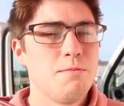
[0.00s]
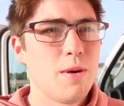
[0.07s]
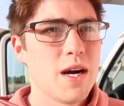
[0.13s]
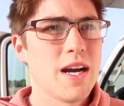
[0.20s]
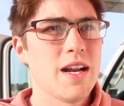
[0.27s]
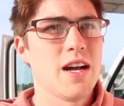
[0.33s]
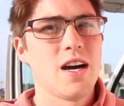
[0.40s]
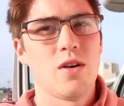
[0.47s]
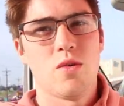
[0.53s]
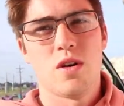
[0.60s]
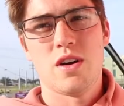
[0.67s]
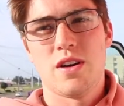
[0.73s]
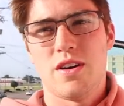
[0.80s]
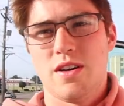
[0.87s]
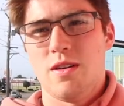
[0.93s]
But
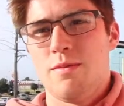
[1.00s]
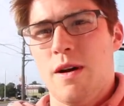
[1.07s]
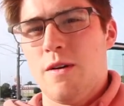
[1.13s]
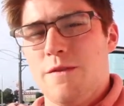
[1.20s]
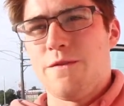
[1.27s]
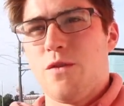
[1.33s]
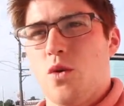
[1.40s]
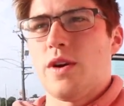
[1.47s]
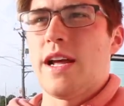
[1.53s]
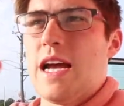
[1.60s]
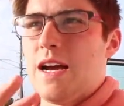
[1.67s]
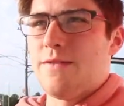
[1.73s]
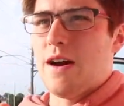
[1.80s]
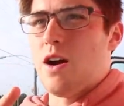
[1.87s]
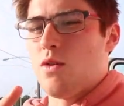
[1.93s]
we're about
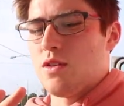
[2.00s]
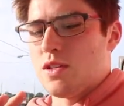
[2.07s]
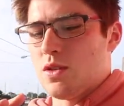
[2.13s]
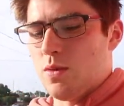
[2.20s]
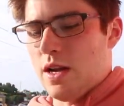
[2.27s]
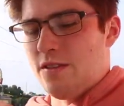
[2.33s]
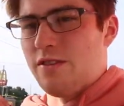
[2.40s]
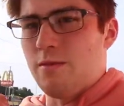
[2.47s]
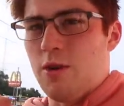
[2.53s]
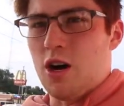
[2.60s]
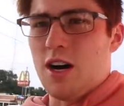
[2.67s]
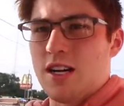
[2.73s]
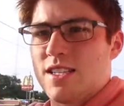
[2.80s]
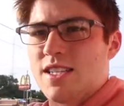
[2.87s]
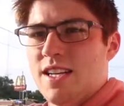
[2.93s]
4.5 hours away from
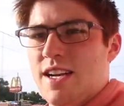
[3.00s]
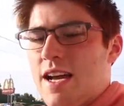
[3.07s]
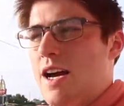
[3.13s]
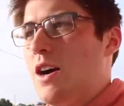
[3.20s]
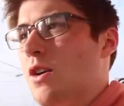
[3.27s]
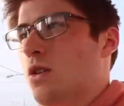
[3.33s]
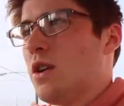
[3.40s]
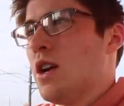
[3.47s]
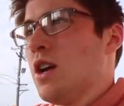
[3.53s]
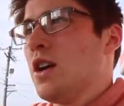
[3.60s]
Austin now.